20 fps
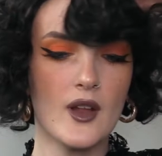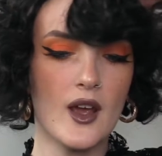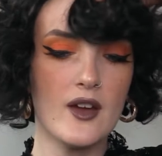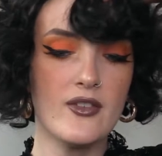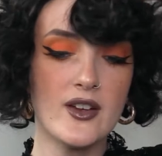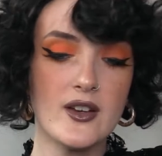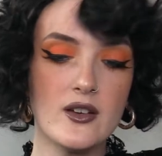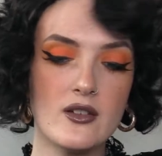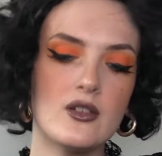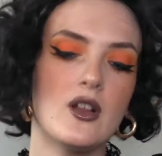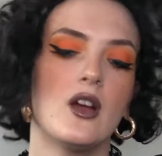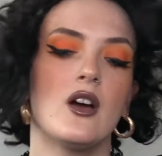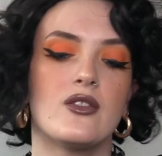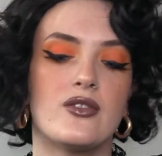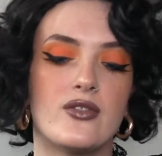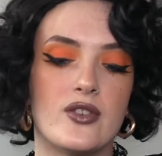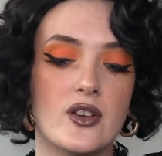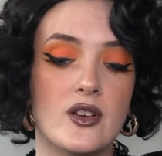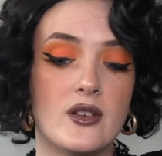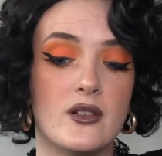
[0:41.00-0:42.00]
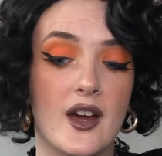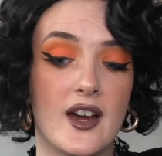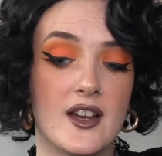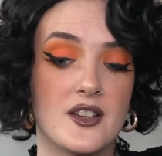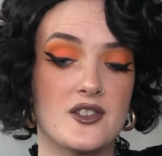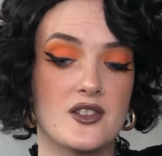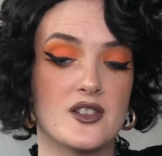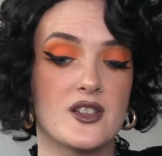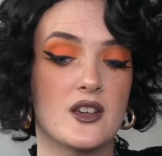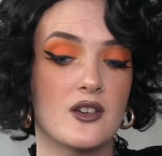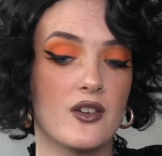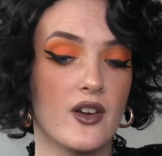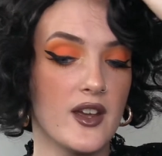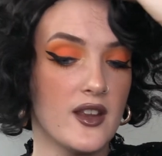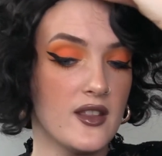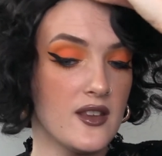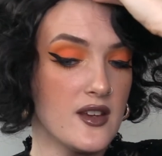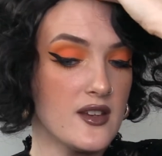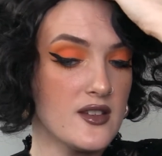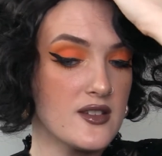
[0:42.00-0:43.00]
had a lot of fun actually creating
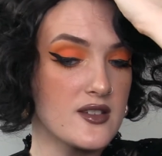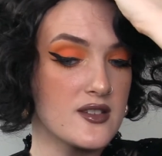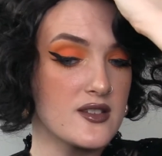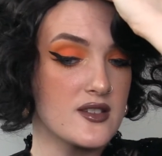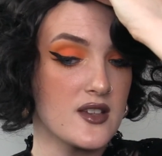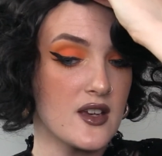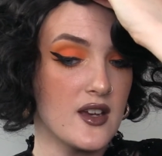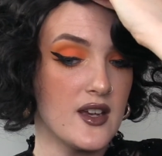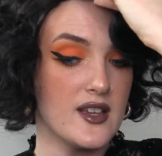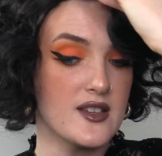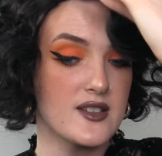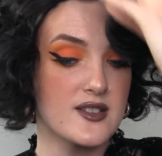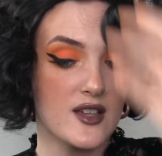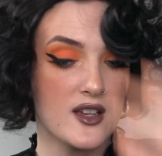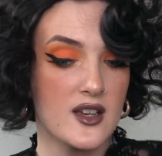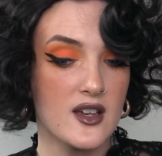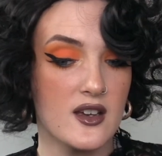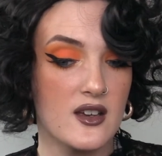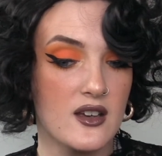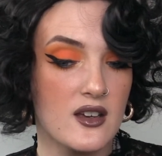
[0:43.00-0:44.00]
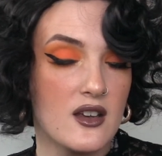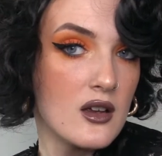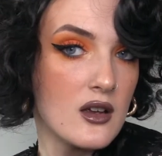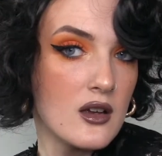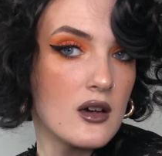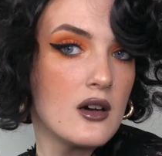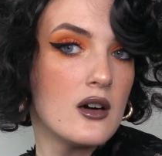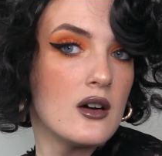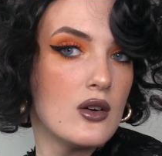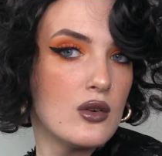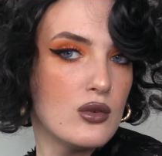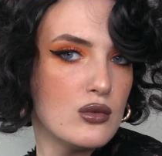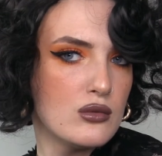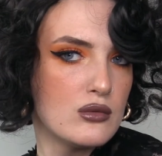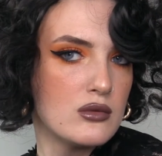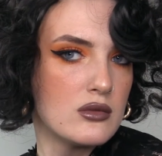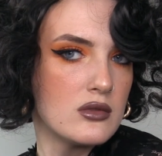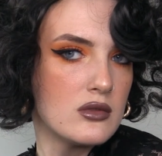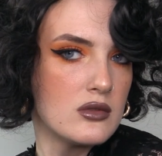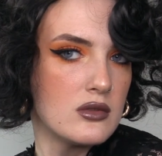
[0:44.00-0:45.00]
this. It's ooh,
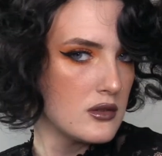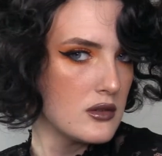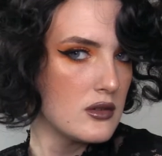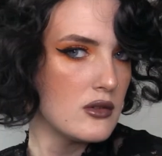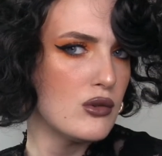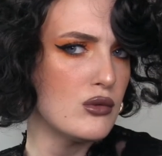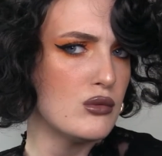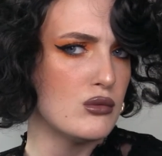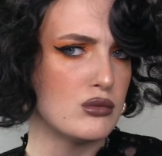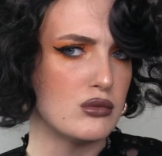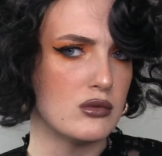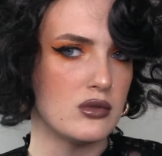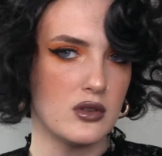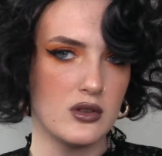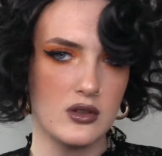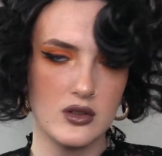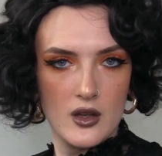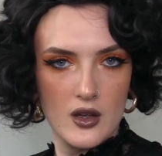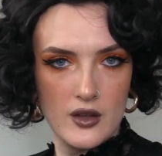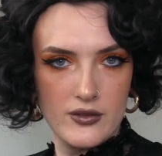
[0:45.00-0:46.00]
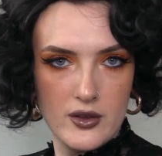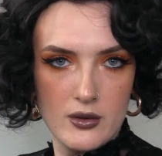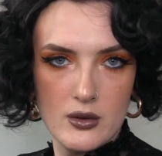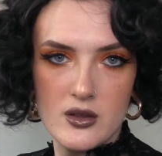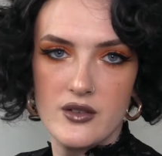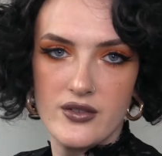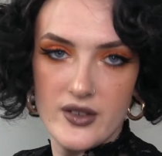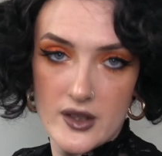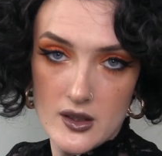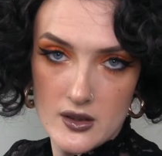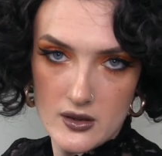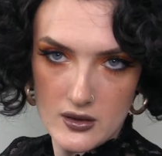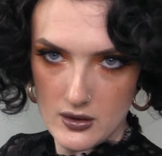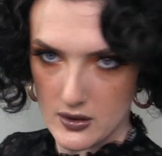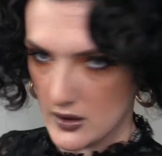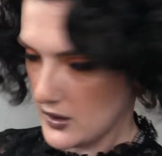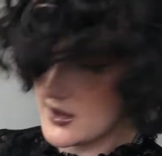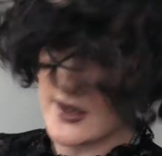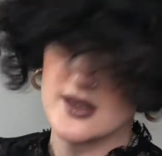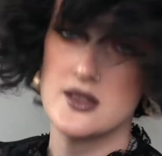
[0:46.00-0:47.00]
if you want to feel
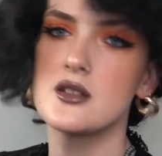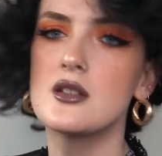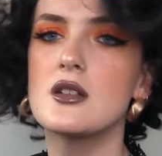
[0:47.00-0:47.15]
as